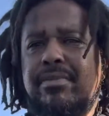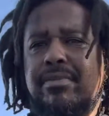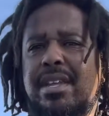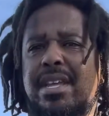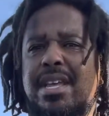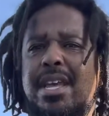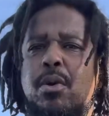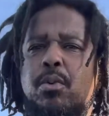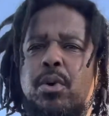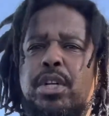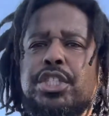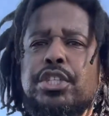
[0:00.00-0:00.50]

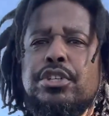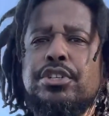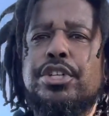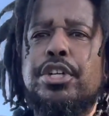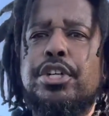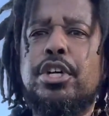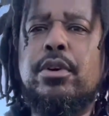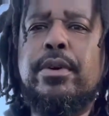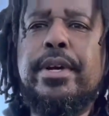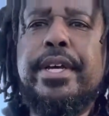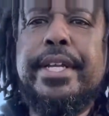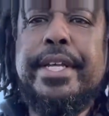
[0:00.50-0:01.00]
And what you're
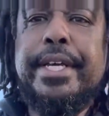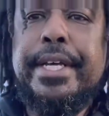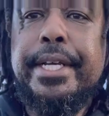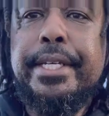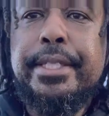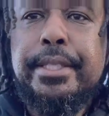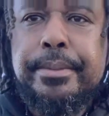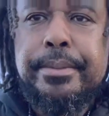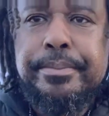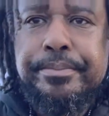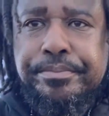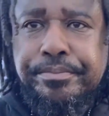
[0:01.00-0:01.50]
doing
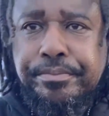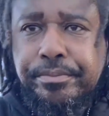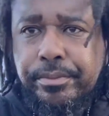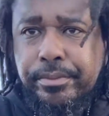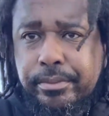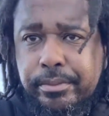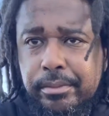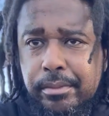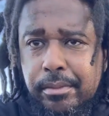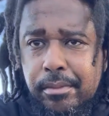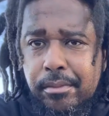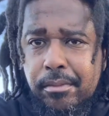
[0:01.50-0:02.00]
is
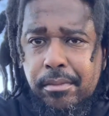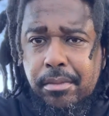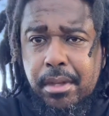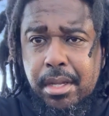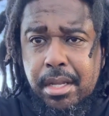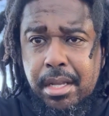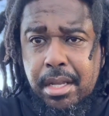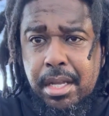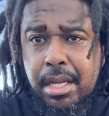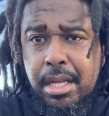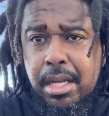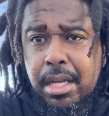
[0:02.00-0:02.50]

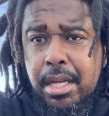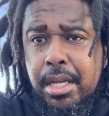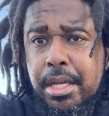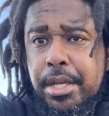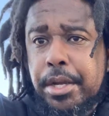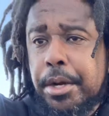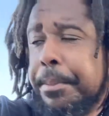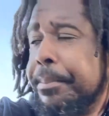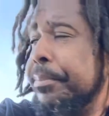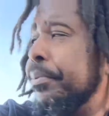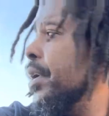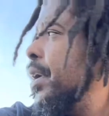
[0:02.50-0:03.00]

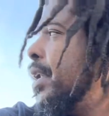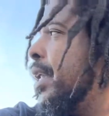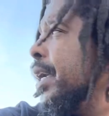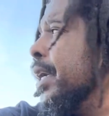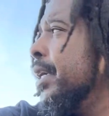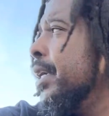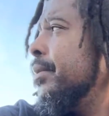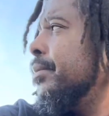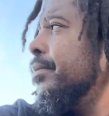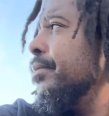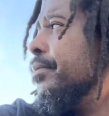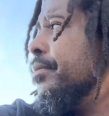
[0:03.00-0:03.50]
you're
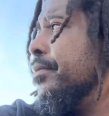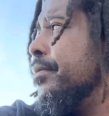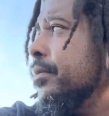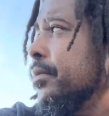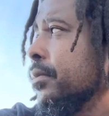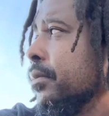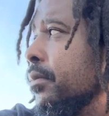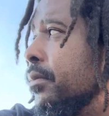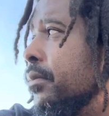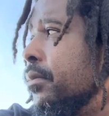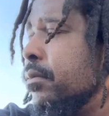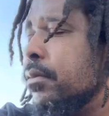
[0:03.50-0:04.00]
putting
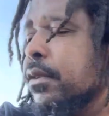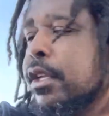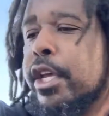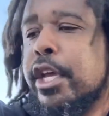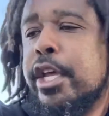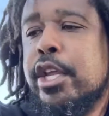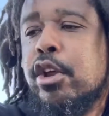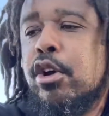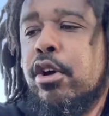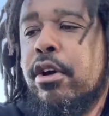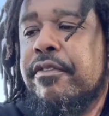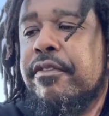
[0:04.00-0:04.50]

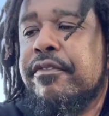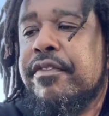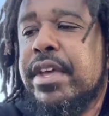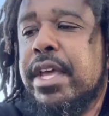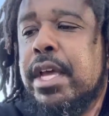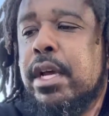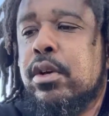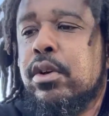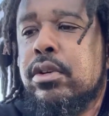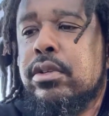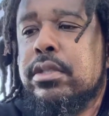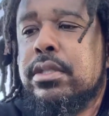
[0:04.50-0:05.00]
in your
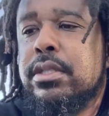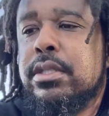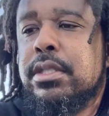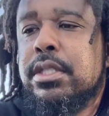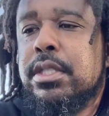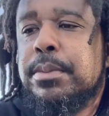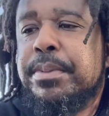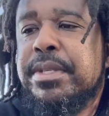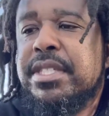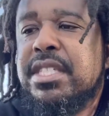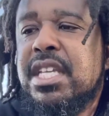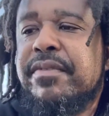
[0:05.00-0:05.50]
vehicle's
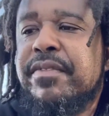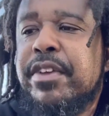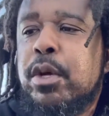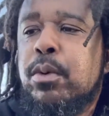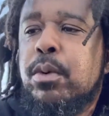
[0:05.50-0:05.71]
specific